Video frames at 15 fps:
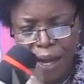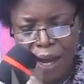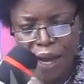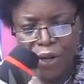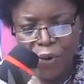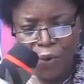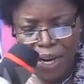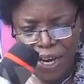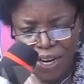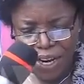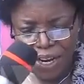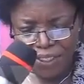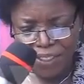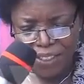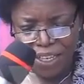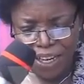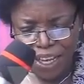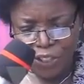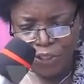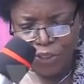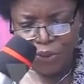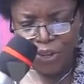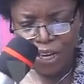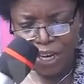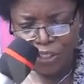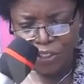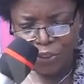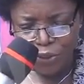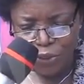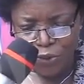And whereas the National
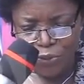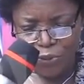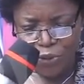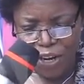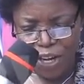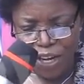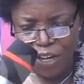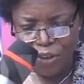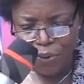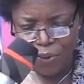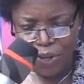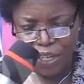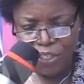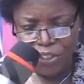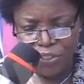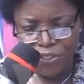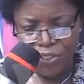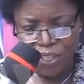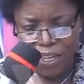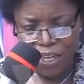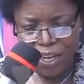Council for Higher Education